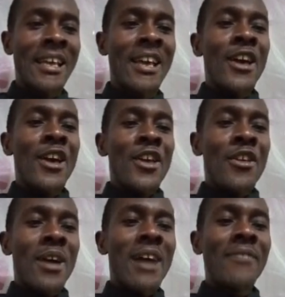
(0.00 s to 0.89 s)
and then
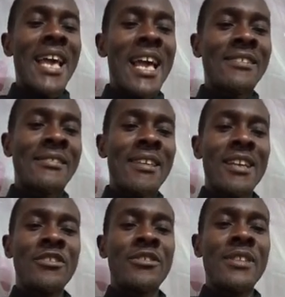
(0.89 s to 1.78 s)
the
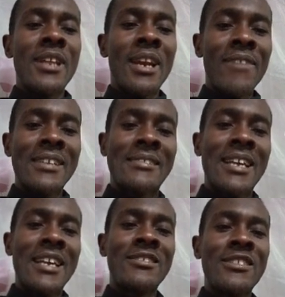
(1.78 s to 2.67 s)
adult
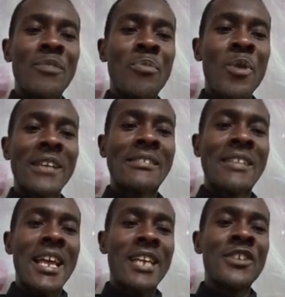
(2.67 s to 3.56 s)
butterfly stage.